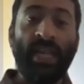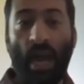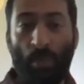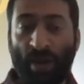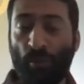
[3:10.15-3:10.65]

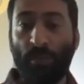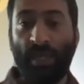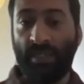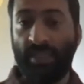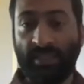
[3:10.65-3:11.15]
Apart from
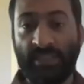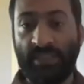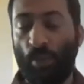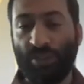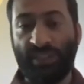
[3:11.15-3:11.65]
that,
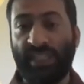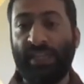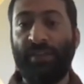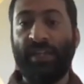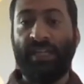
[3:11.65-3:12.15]
there was a
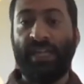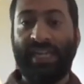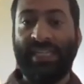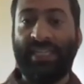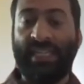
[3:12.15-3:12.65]
significant
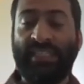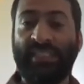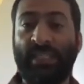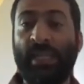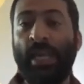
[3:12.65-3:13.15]
increase
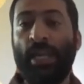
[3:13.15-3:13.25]
in